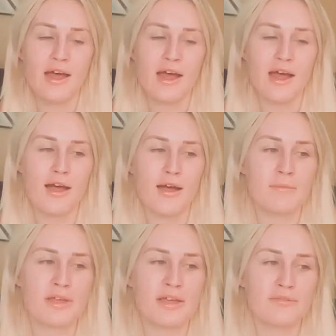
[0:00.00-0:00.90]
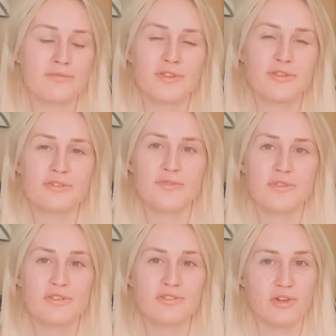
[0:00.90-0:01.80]
And for those of you
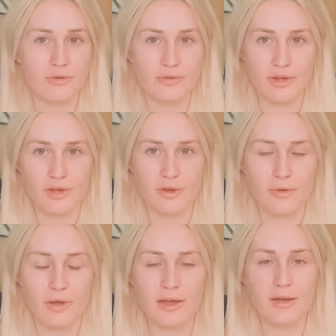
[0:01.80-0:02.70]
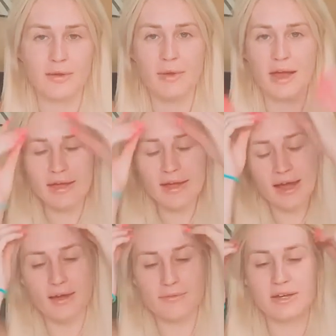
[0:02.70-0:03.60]
that don't know, I
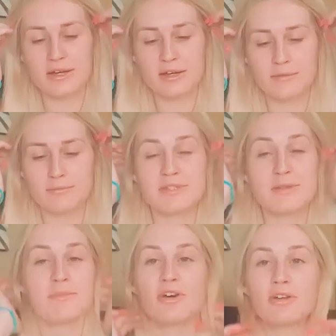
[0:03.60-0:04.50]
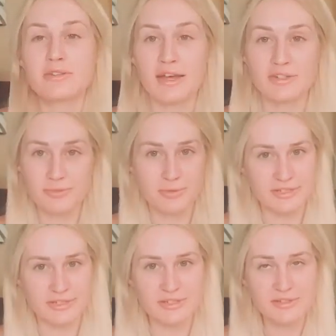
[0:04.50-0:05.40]
have something called
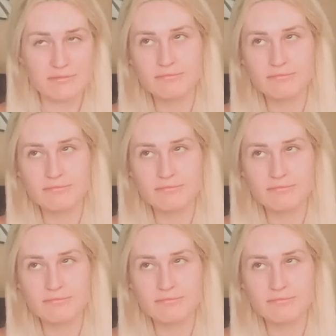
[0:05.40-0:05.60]
gastroparesis,